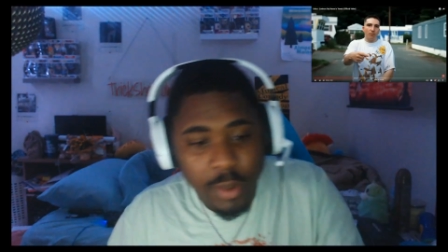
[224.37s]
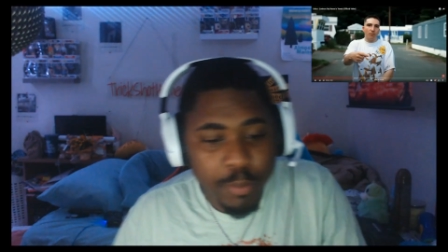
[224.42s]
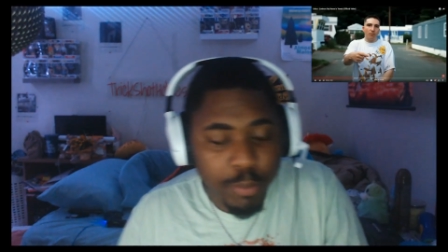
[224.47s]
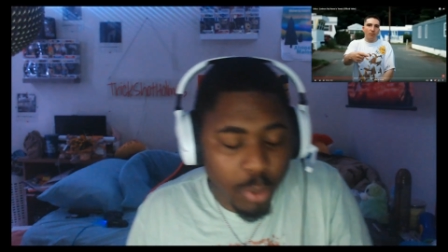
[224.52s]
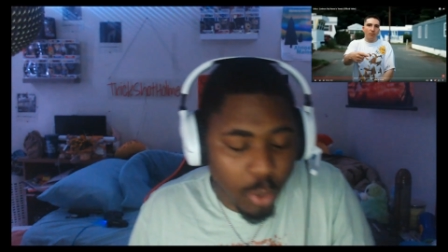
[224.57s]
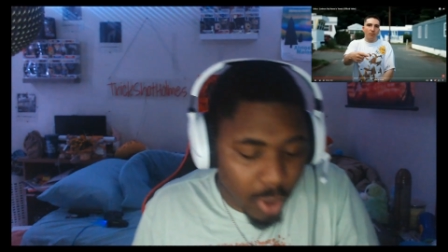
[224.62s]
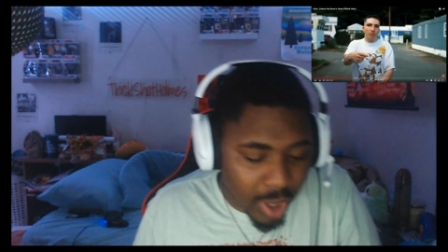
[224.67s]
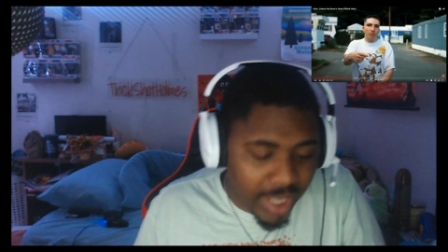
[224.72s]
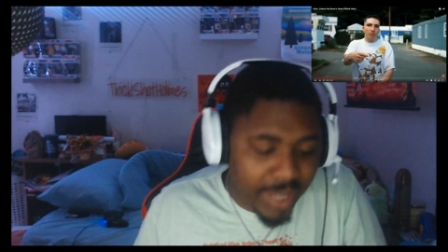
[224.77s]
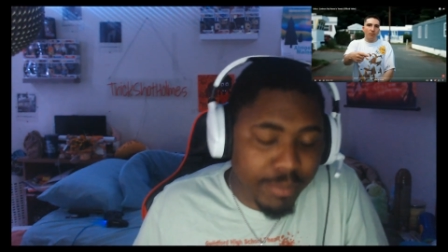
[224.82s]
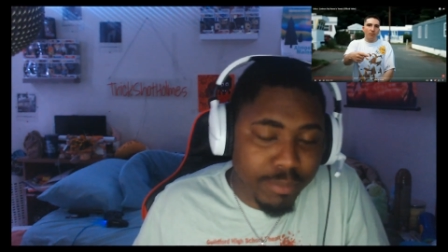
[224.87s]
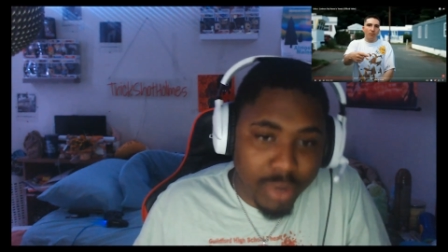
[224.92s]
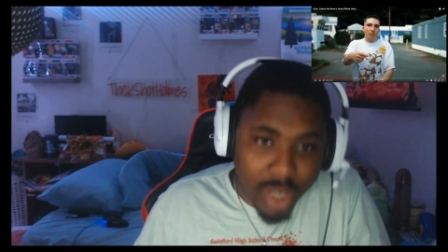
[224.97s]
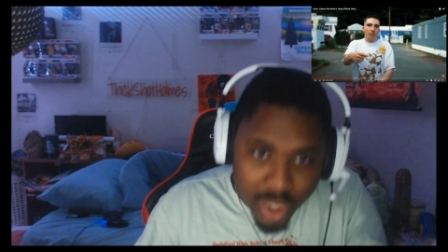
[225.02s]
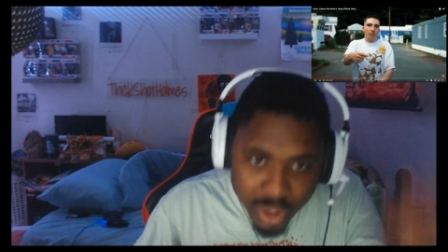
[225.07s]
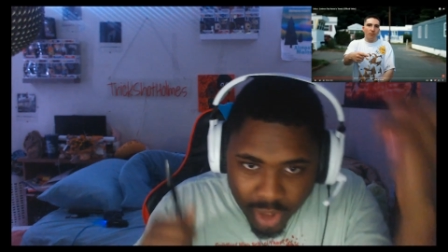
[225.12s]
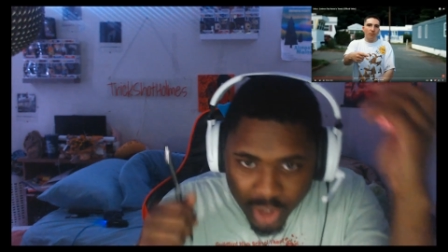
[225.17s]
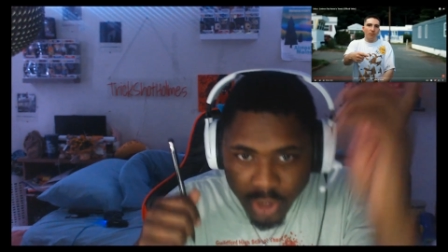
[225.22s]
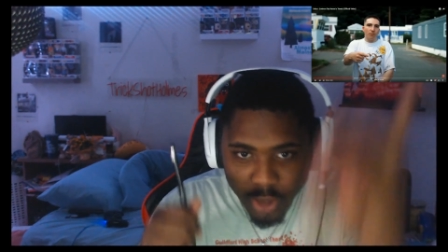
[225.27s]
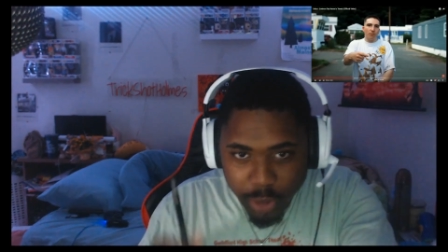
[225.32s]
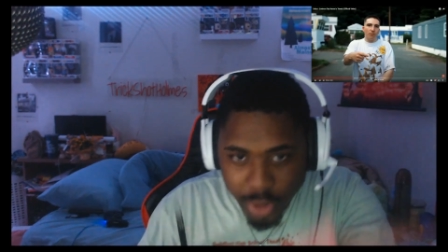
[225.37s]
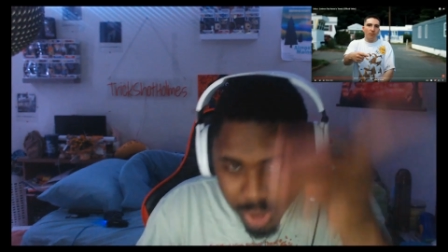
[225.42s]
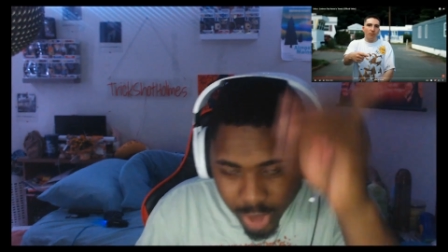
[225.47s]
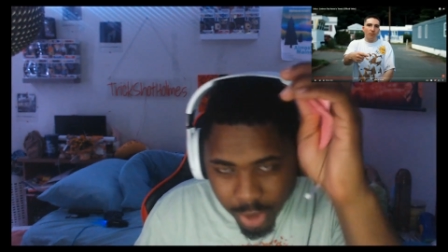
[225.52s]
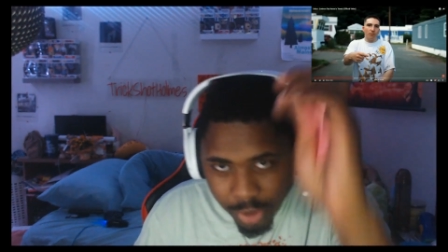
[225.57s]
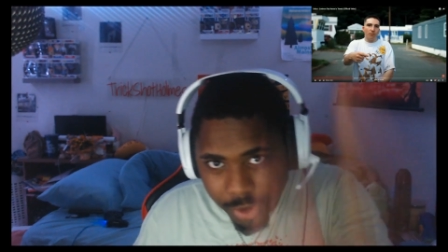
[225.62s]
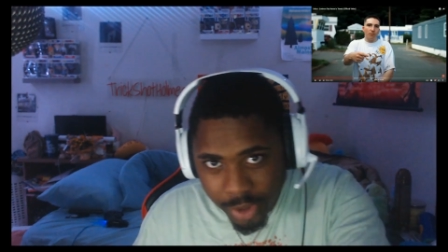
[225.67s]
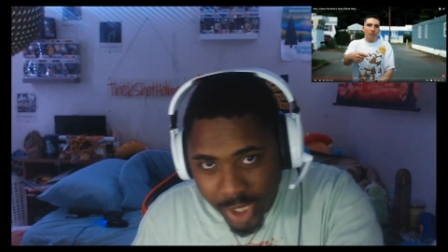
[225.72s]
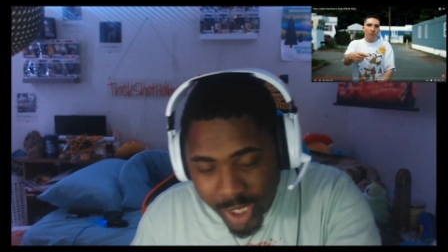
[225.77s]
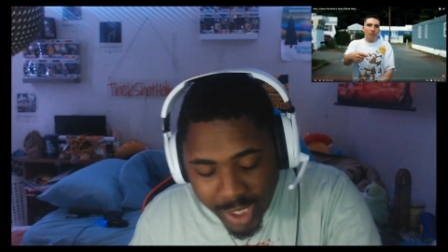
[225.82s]
Point, brother. Do your
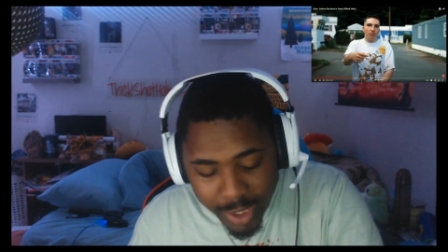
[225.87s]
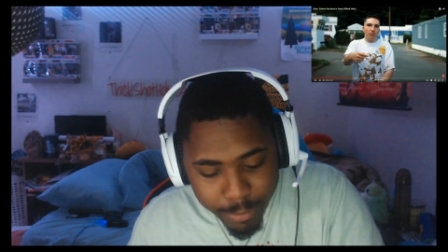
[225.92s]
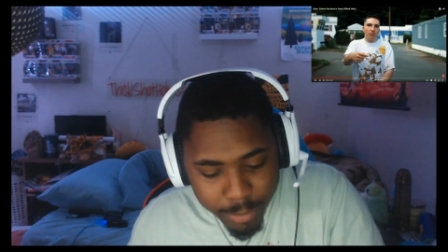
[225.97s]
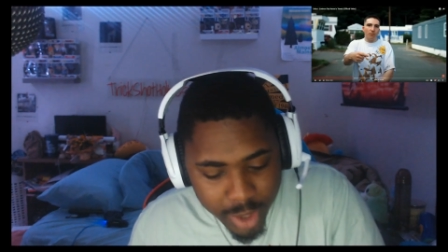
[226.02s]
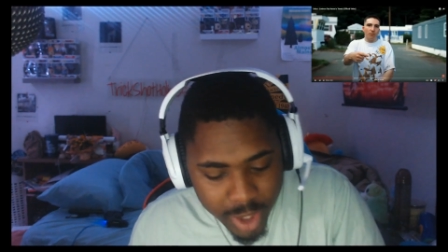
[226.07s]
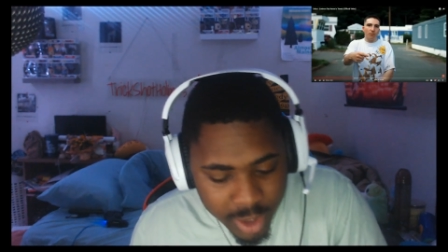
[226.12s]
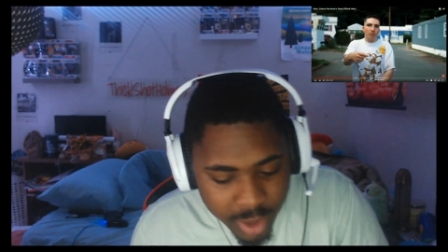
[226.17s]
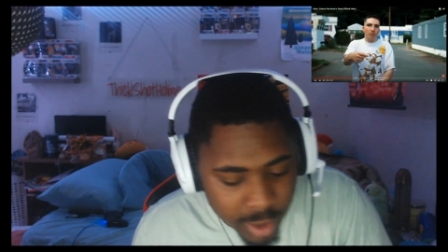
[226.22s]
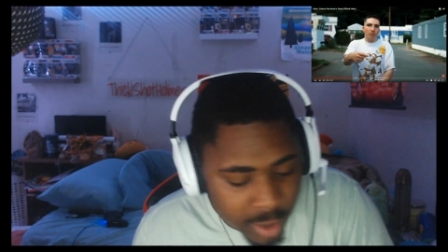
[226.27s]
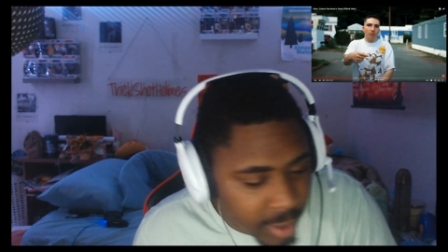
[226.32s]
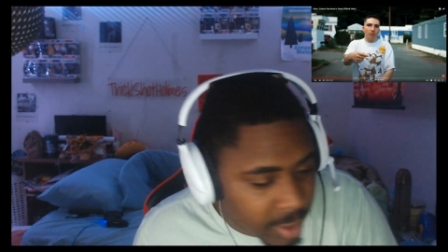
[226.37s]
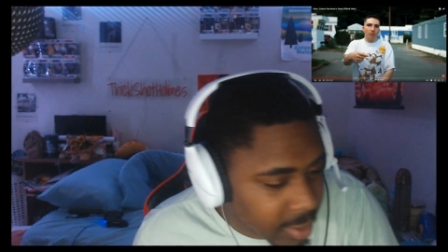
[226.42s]
thing, brother.